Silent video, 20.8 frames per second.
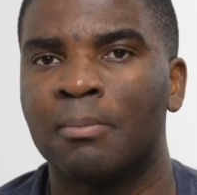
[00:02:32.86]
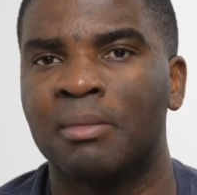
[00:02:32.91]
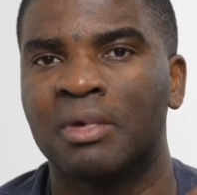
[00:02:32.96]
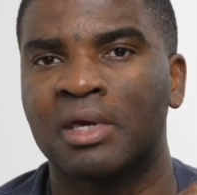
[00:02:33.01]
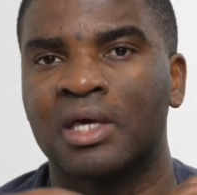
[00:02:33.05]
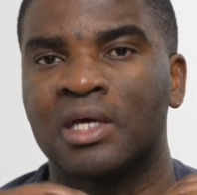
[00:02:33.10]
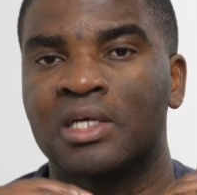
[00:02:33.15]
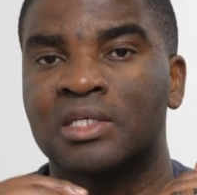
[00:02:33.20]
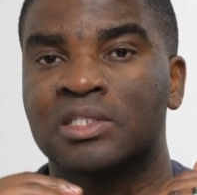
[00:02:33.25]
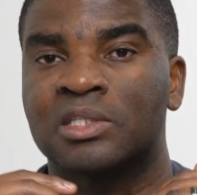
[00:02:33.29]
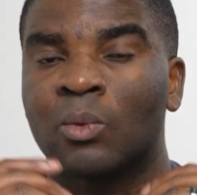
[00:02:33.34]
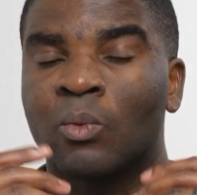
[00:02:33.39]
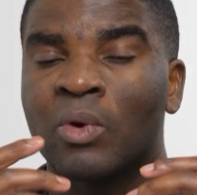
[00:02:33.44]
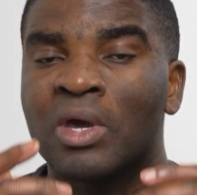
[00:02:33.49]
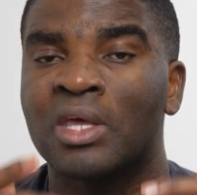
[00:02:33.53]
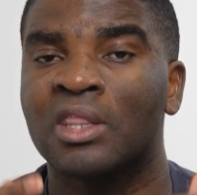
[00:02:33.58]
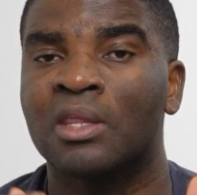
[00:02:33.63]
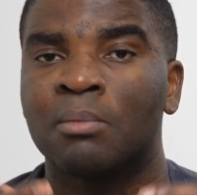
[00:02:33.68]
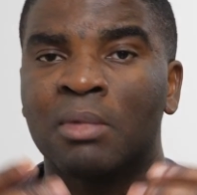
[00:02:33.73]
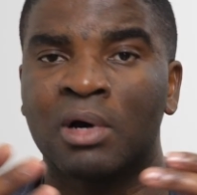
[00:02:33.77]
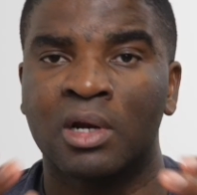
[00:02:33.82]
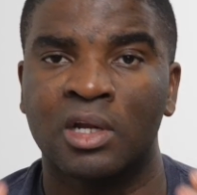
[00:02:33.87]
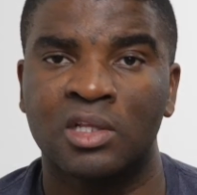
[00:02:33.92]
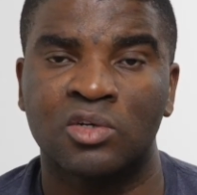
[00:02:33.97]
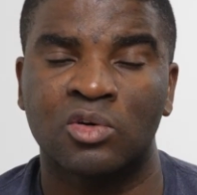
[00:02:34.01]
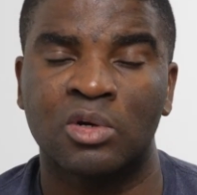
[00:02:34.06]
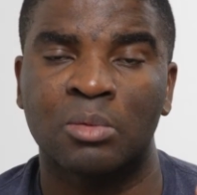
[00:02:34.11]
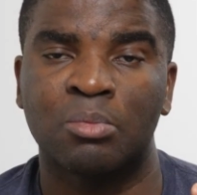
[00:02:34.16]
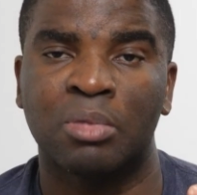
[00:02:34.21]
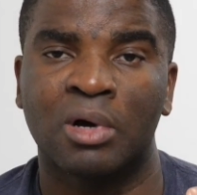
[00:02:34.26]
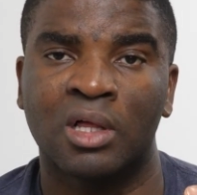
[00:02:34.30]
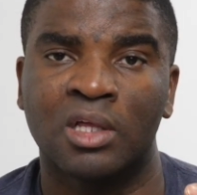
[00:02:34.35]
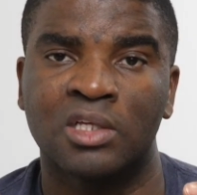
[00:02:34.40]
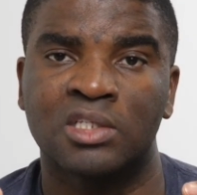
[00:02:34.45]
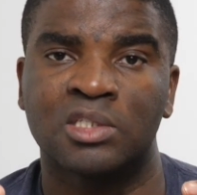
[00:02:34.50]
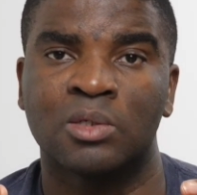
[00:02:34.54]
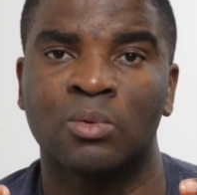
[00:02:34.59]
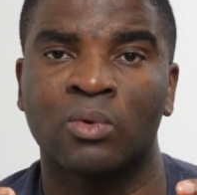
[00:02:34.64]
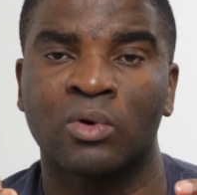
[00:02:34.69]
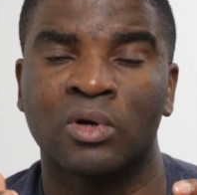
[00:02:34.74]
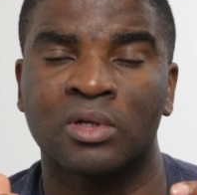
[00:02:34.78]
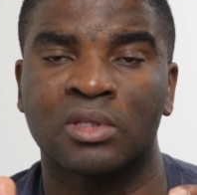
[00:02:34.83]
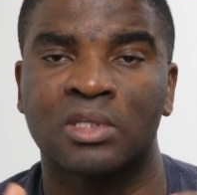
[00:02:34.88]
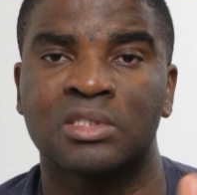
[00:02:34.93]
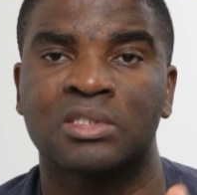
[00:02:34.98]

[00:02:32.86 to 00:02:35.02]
Because the way the monetary policy worked